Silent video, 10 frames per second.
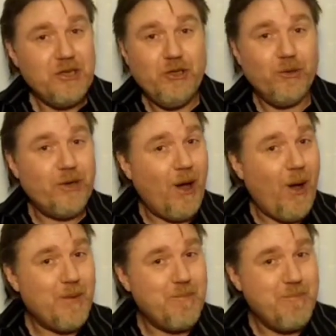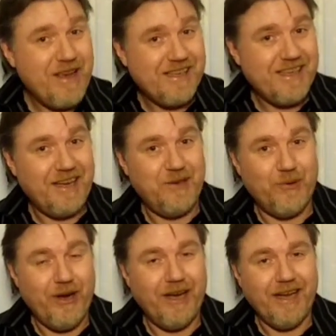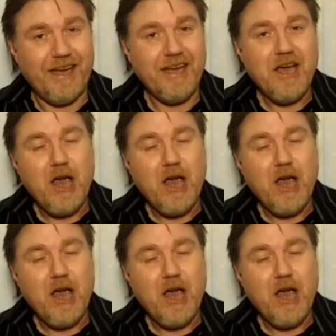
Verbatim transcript: you can't miss it, really.